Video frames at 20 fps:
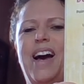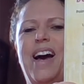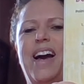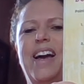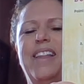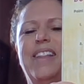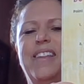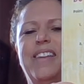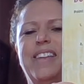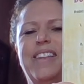
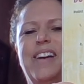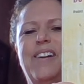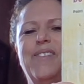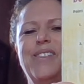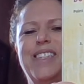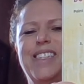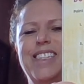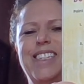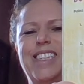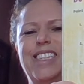I think that
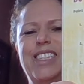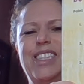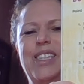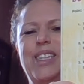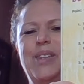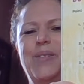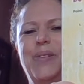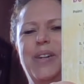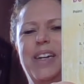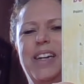was an
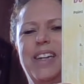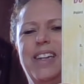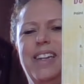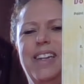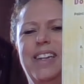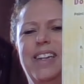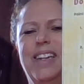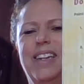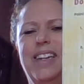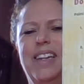easy one.
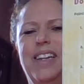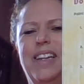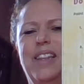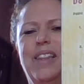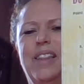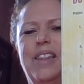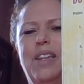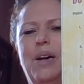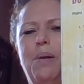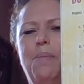
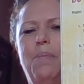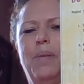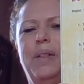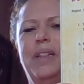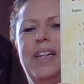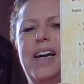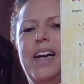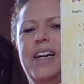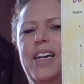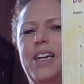The
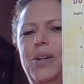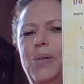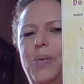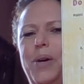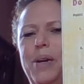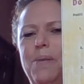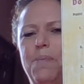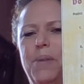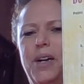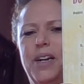black and
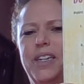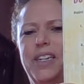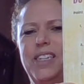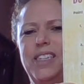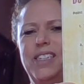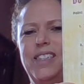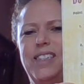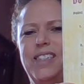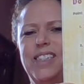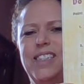white
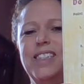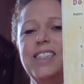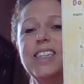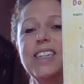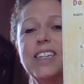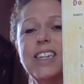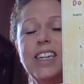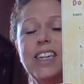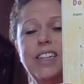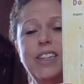markings, it's
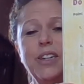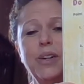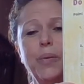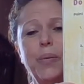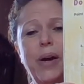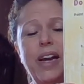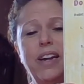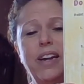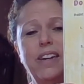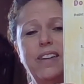the killer
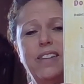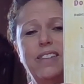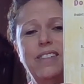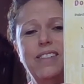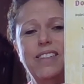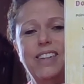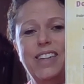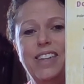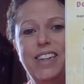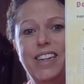
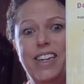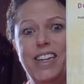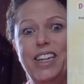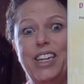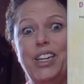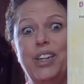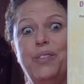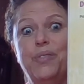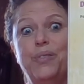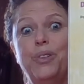whale.
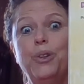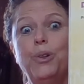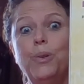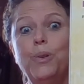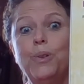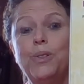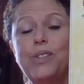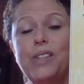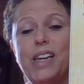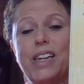If
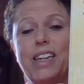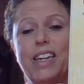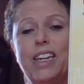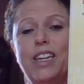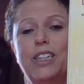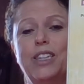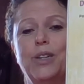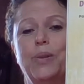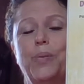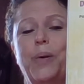you said
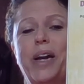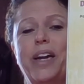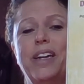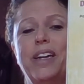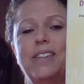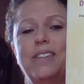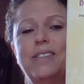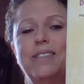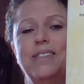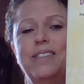killer
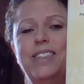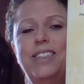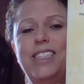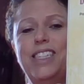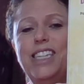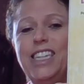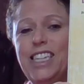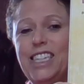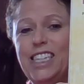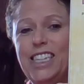whale,
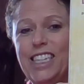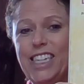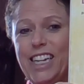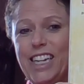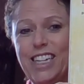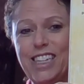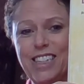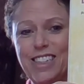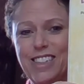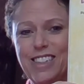ding, ding,
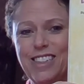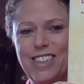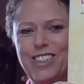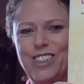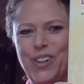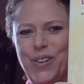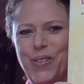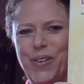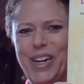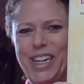ding,
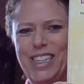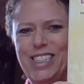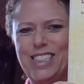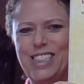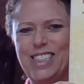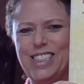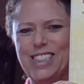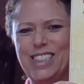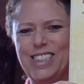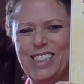you're right.